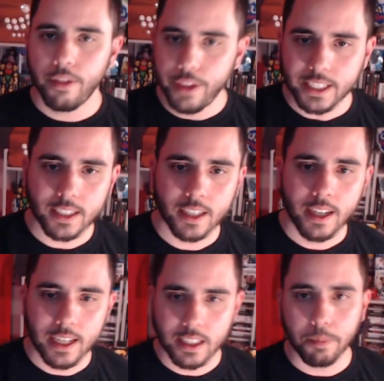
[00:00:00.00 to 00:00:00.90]
this
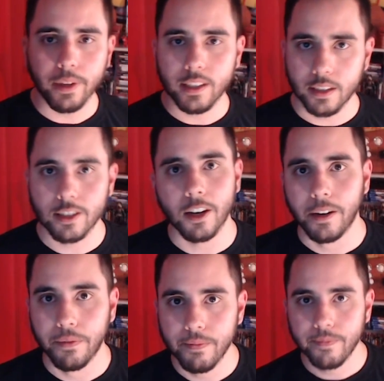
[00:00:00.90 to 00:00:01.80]
is the place to start.